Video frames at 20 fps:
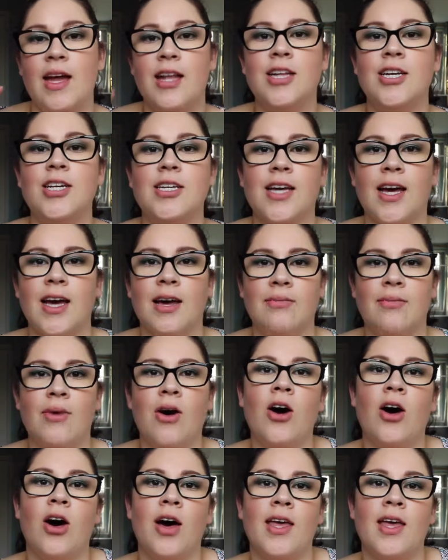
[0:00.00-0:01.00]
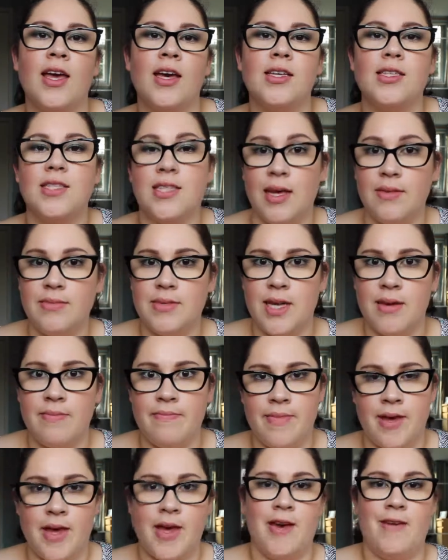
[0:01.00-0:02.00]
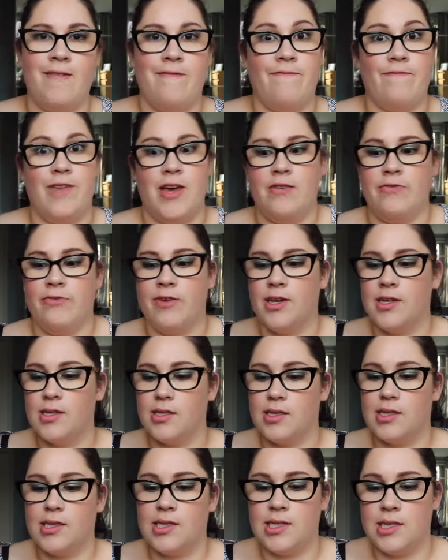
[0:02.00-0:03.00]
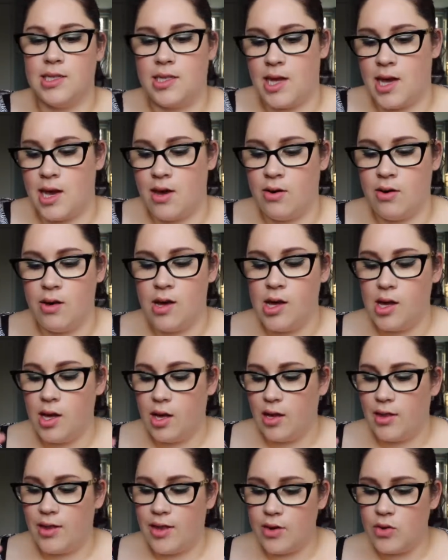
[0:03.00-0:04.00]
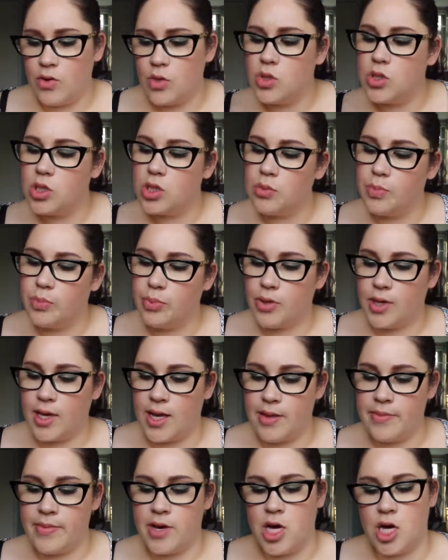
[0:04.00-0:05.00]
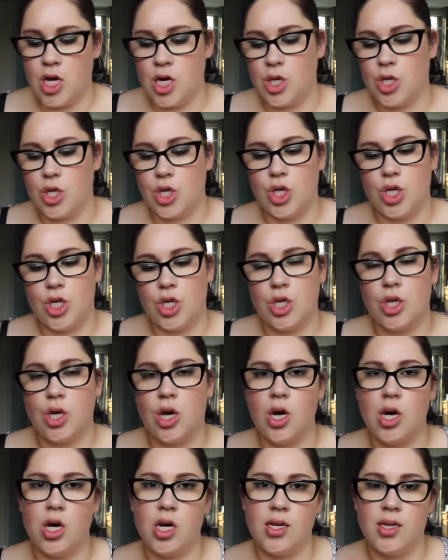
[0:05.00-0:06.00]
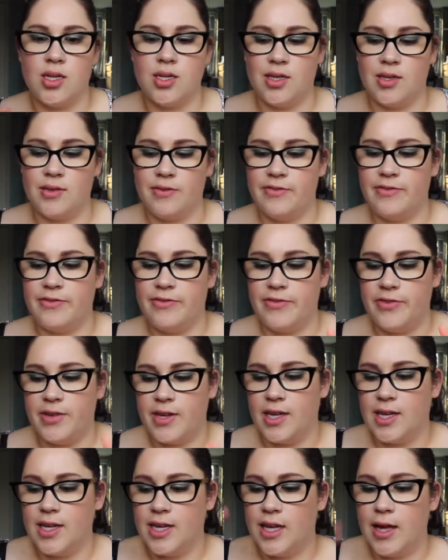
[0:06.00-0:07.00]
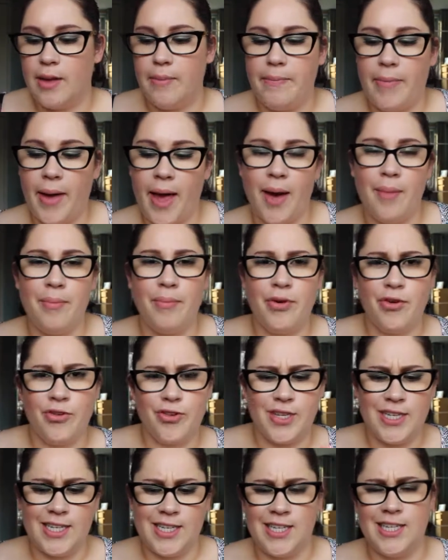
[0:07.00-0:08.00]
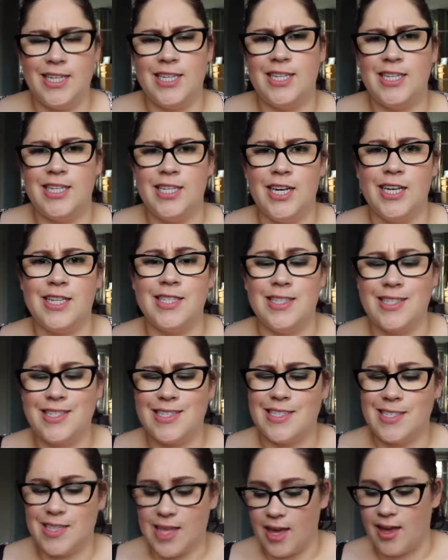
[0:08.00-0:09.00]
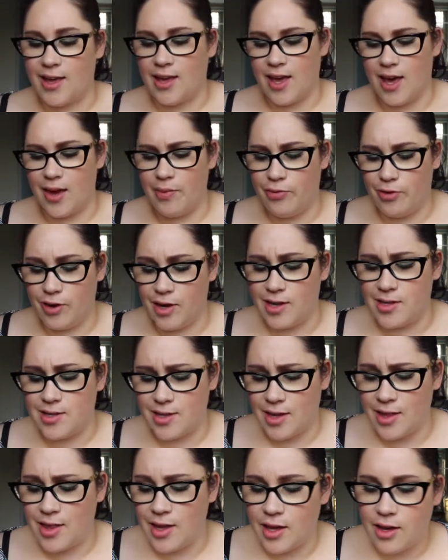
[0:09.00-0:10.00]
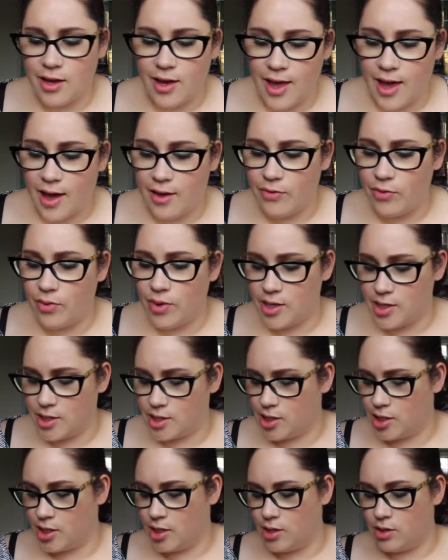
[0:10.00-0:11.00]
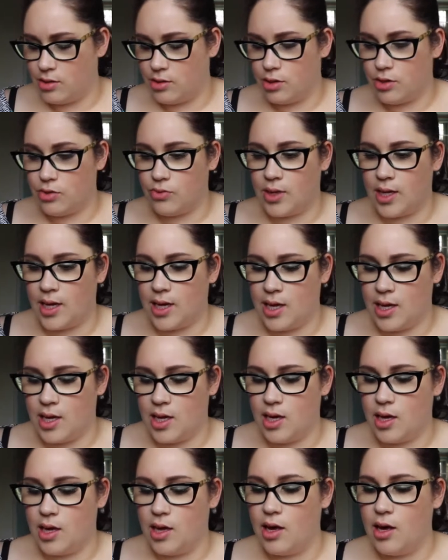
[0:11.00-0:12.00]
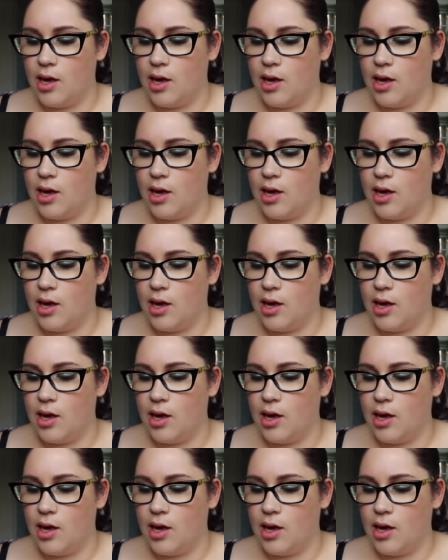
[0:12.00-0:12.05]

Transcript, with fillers: a look at my September favourites. Now, they're all pretty much kind of pampery and skincare products. I think I have one, two, three,